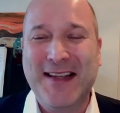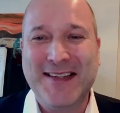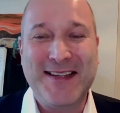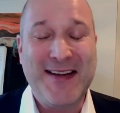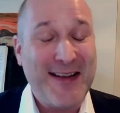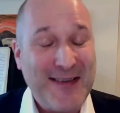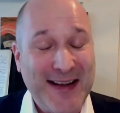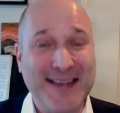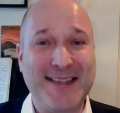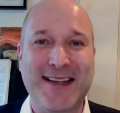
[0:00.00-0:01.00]
So
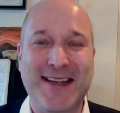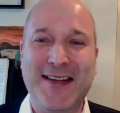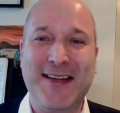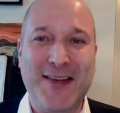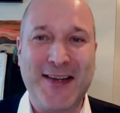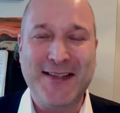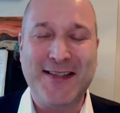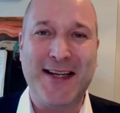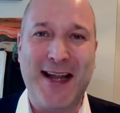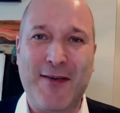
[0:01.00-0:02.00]
it's you can
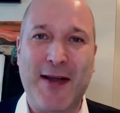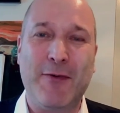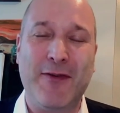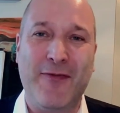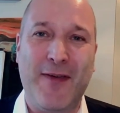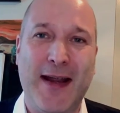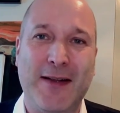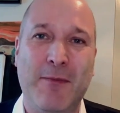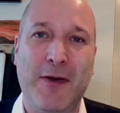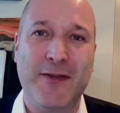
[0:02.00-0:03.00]
see how that would affect
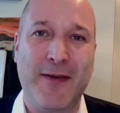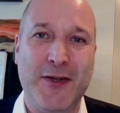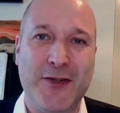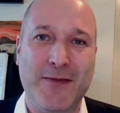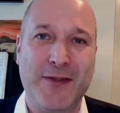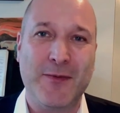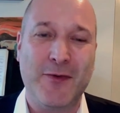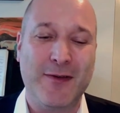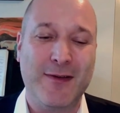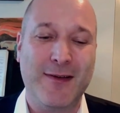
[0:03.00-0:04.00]
the motivation of
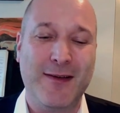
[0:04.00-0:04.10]
someone